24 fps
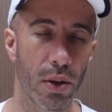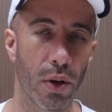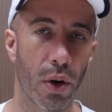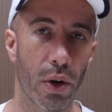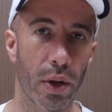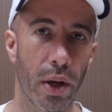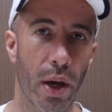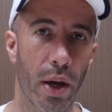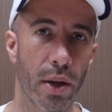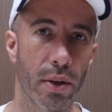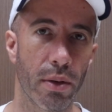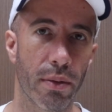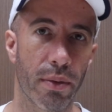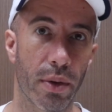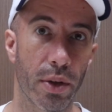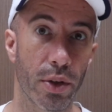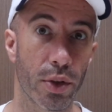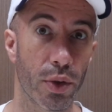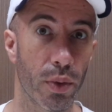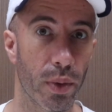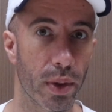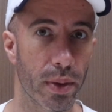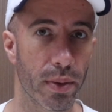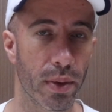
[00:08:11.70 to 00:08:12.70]
Okay, the
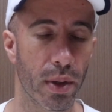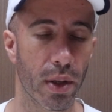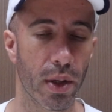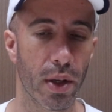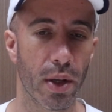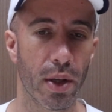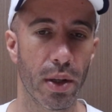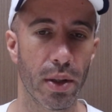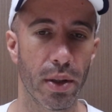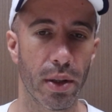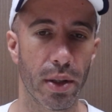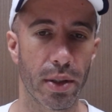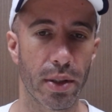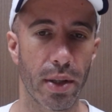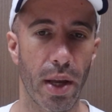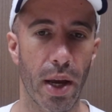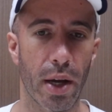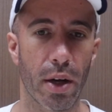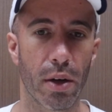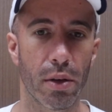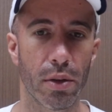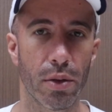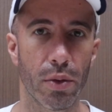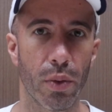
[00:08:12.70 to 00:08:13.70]
first one. The
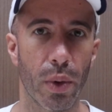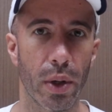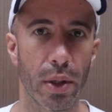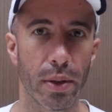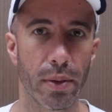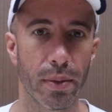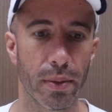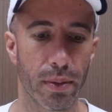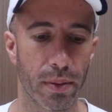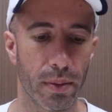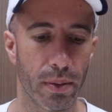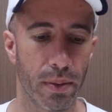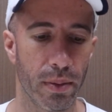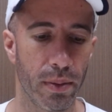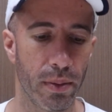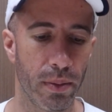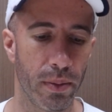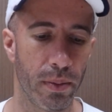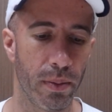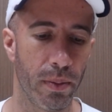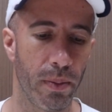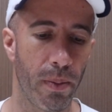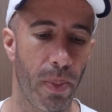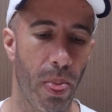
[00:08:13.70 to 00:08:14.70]
second one.
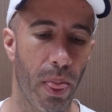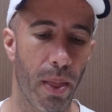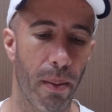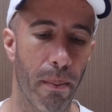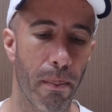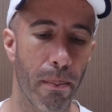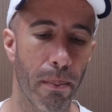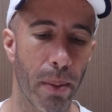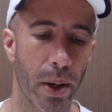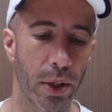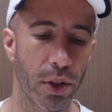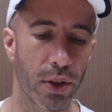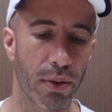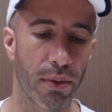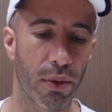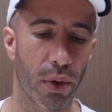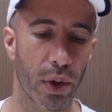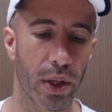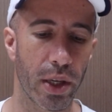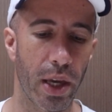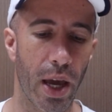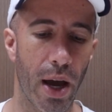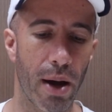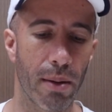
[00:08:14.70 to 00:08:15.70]
Much
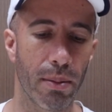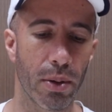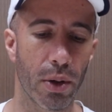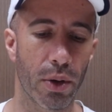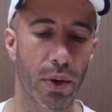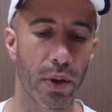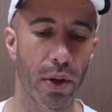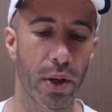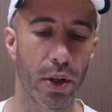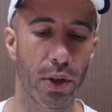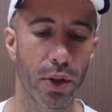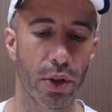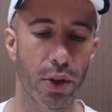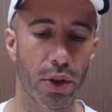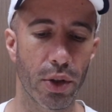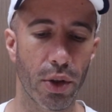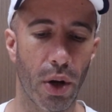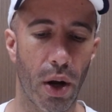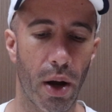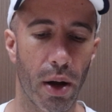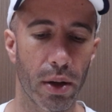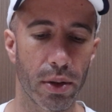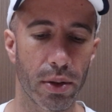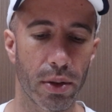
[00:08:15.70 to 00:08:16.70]
vocabulary is
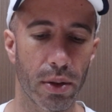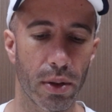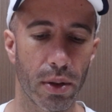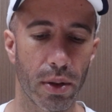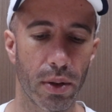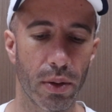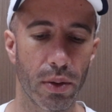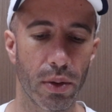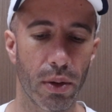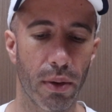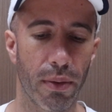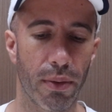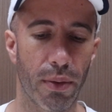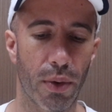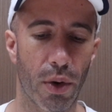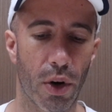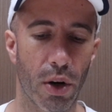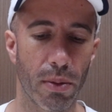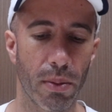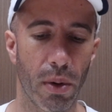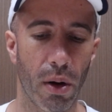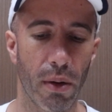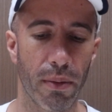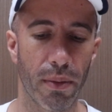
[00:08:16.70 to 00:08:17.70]
taught in the
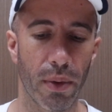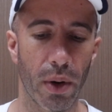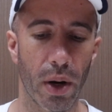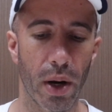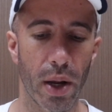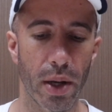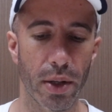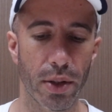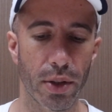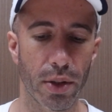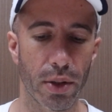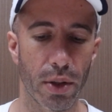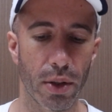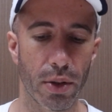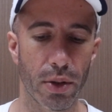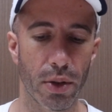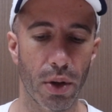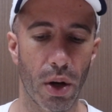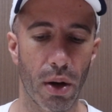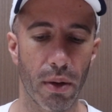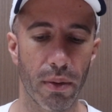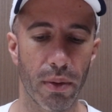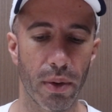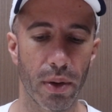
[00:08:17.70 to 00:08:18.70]
form of
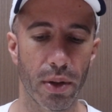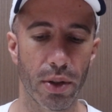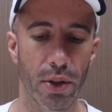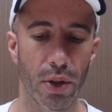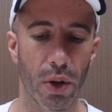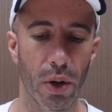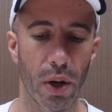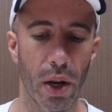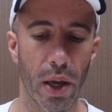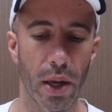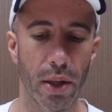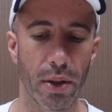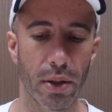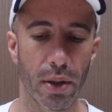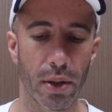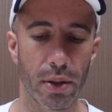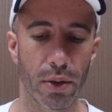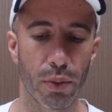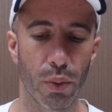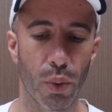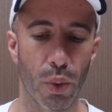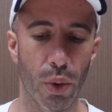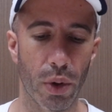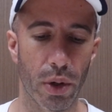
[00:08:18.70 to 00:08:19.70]
lists of
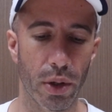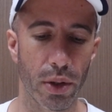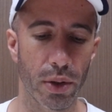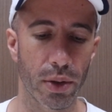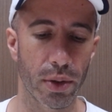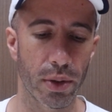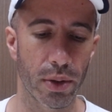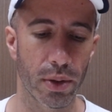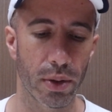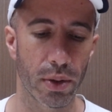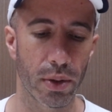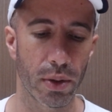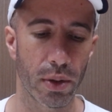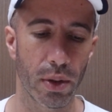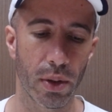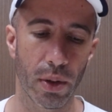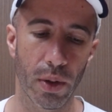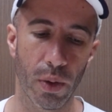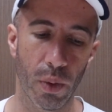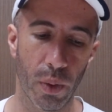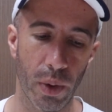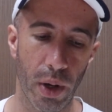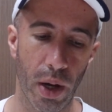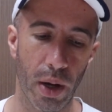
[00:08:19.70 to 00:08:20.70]
isolated words.
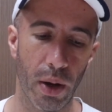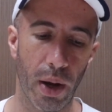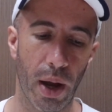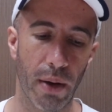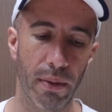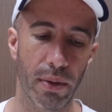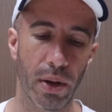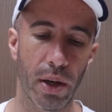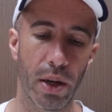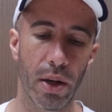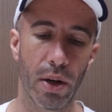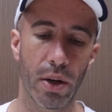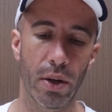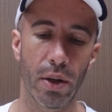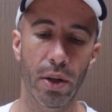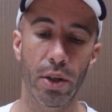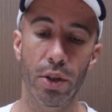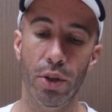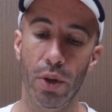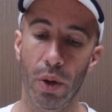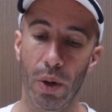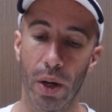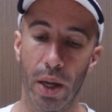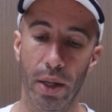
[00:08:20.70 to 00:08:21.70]
We have here
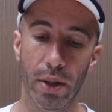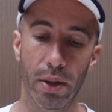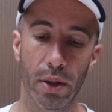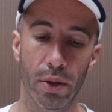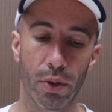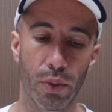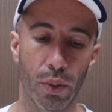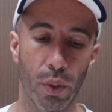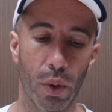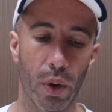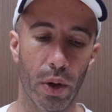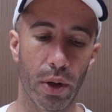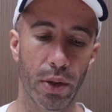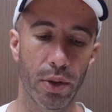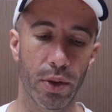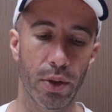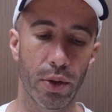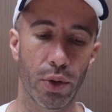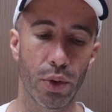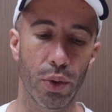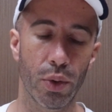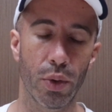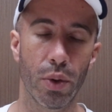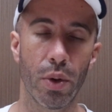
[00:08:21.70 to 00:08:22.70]
isolated
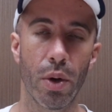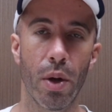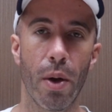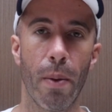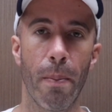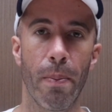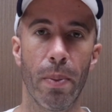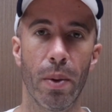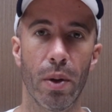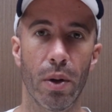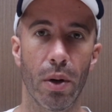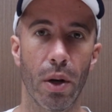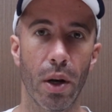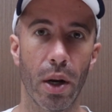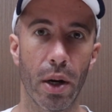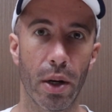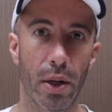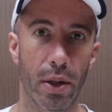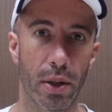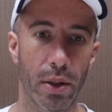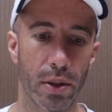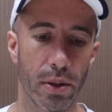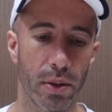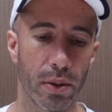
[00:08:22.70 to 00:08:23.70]
words to
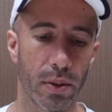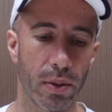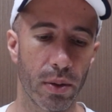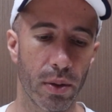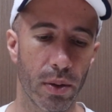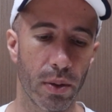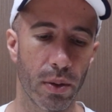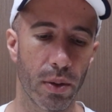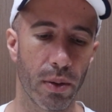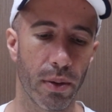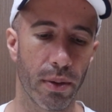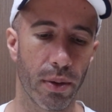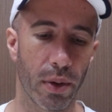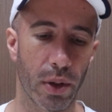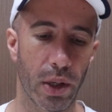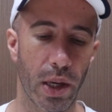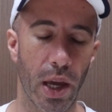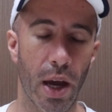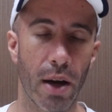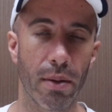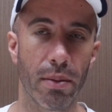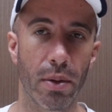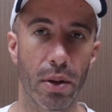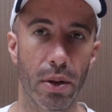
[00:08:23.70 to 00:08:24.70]
learn
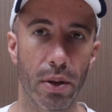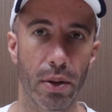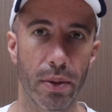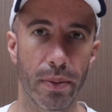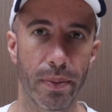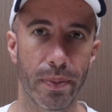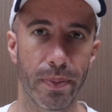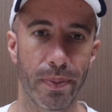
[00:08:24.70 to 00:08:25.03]
vocabulary.